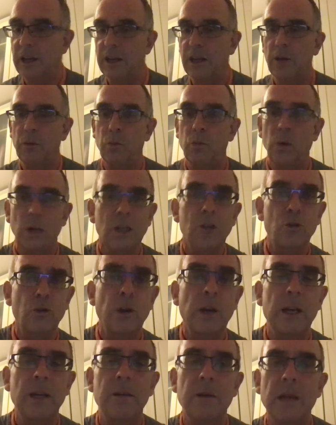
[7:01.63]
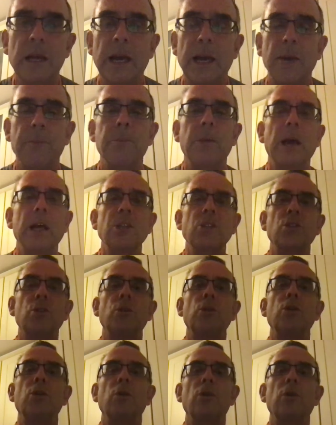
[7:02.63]
I will try and
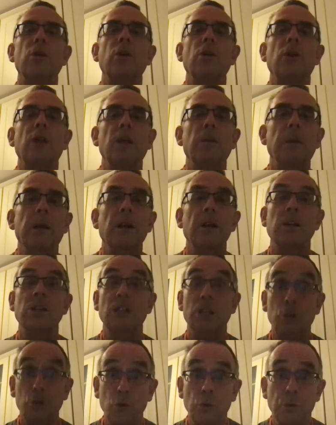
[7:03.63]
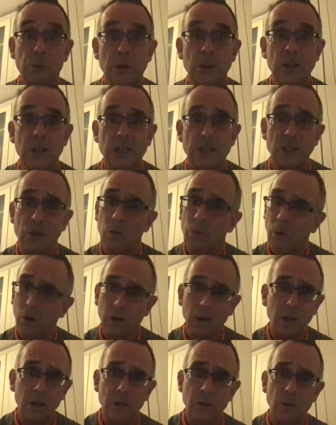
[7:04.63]
answer your email because I do appreciate you're
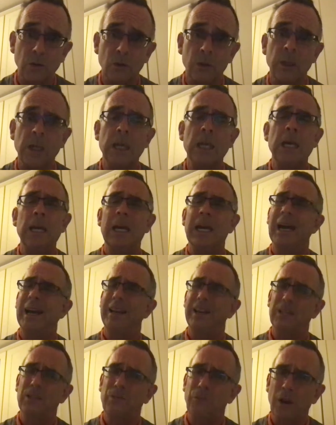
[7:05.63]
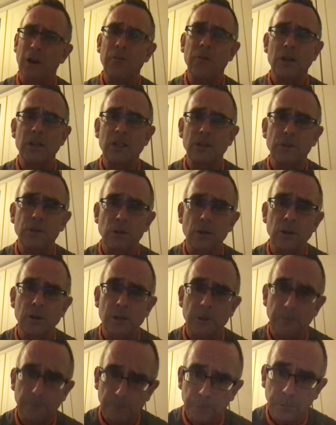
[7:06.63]
working on your own, and it's very, very
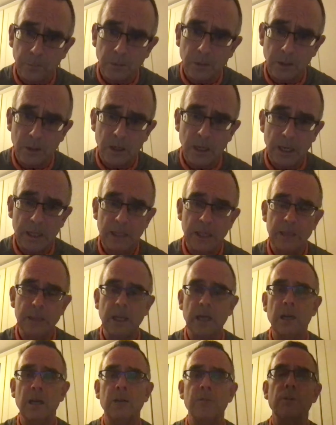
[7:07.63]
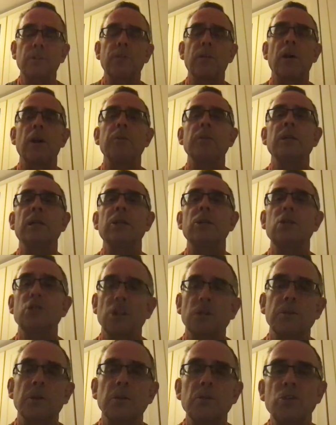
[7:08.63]
difficult in that kind of environment, and
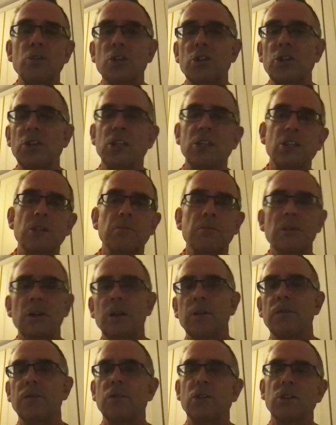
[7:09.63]
sometimes you just need some kind of